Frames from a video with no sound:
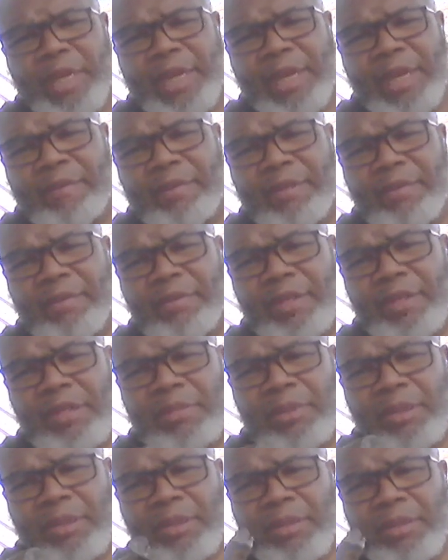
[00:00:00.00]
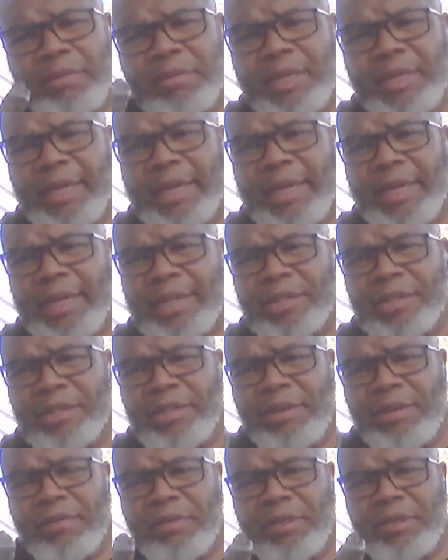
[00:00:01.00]
haven't developed a long ash.
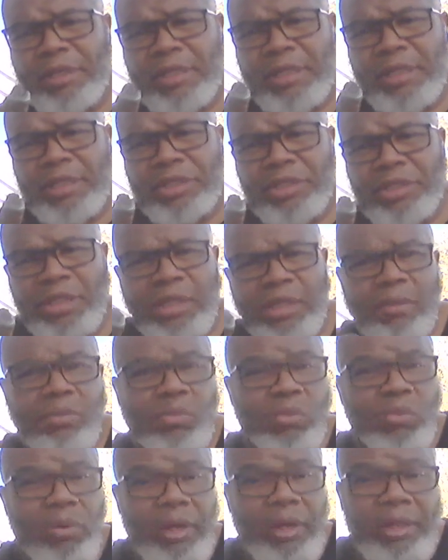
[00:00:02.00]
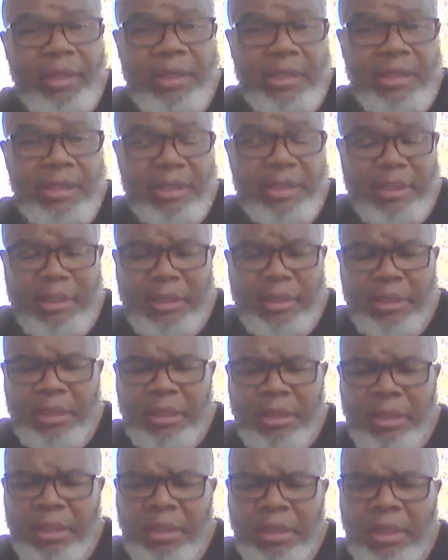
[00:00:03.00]
I've only touched it up once.
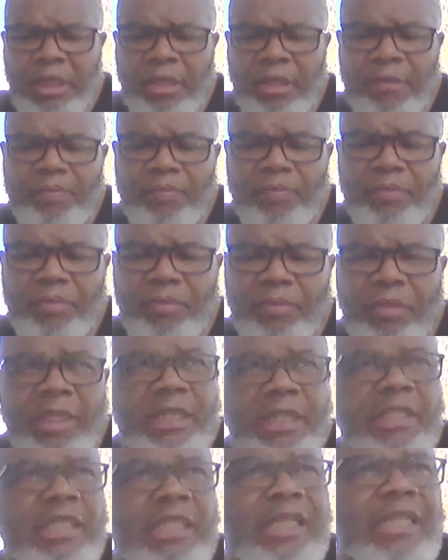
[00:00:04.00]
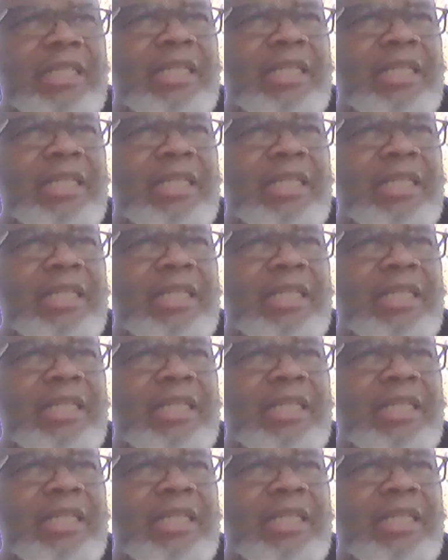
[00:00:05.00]
Like I said, the